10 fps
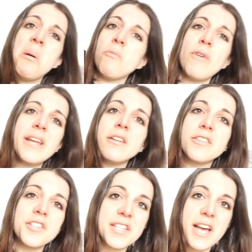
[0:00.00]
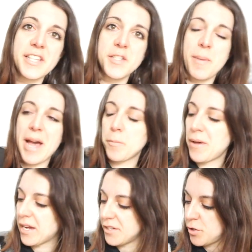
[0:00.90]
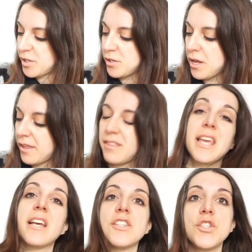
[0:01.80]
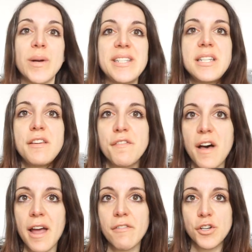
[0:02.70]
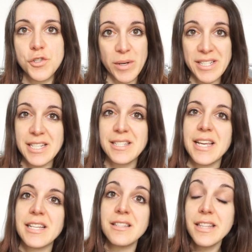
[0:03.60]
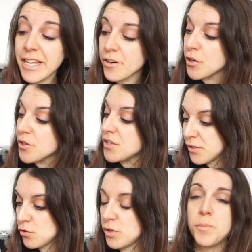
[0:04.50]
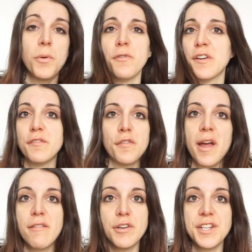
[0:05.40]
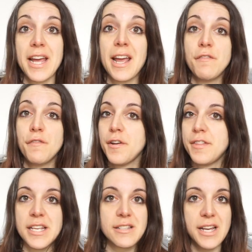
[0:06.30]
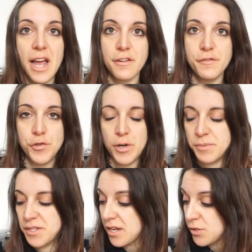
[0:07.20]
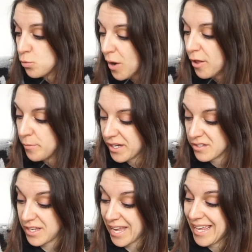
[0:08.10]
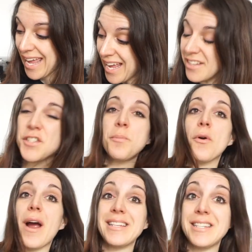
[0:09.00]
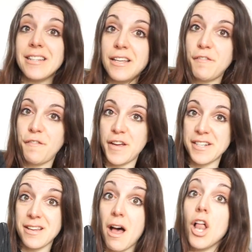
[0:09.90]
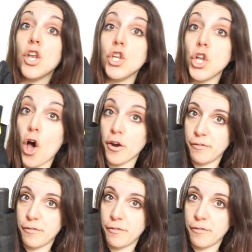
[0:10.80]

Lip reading: regular sized backpack. I think 25 or 26 liters. So it's perfect for every day and for these kind of trips as well, because it can surprisingly fit a lot of